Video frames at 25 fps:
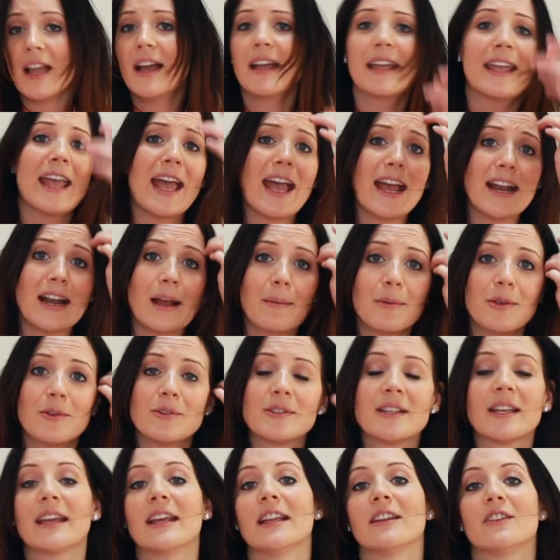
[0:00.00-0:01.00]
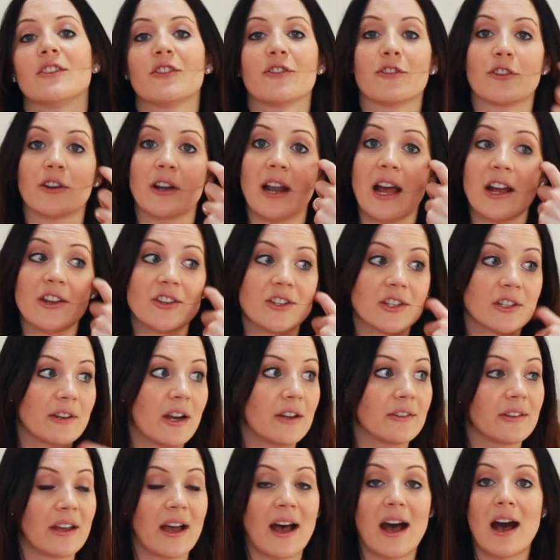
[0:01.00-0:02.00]
Again, I'm using it for lounging
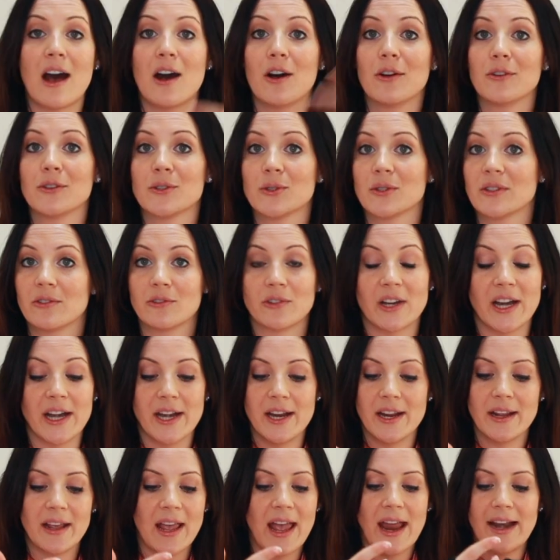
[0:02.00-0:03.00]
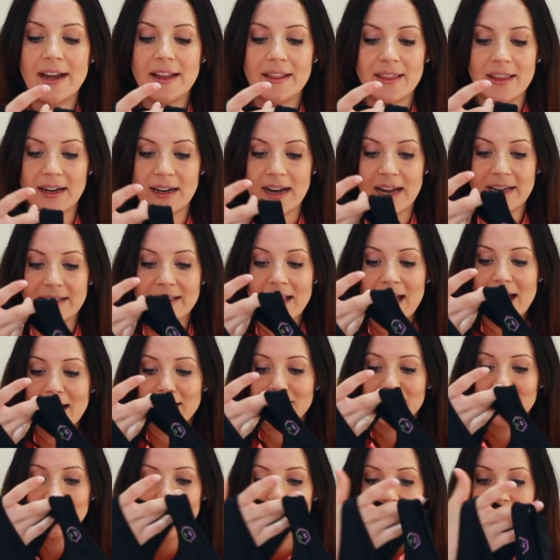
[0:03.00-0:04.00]
around the house, training, anything like
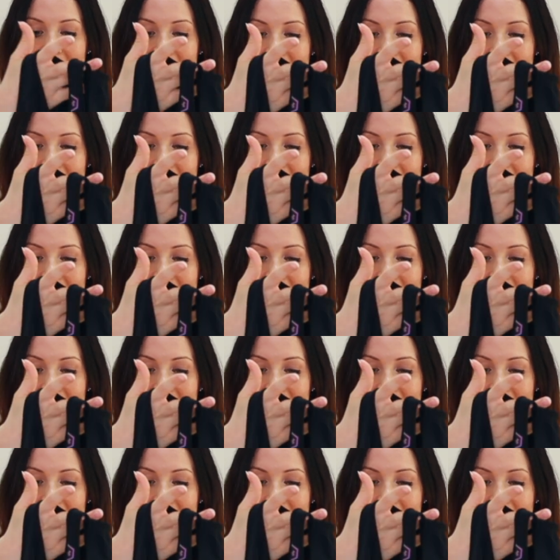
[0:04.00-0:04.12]
that.